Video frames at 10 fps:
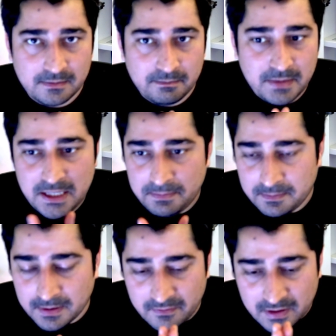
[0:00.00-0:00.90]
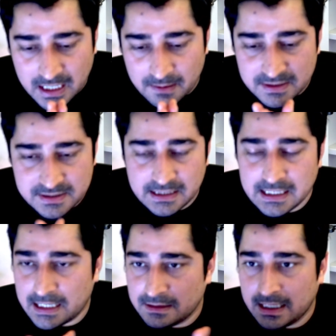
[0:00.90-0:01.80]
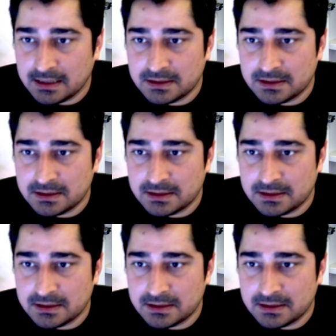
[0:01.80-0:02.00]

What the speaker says: Many people will come and say that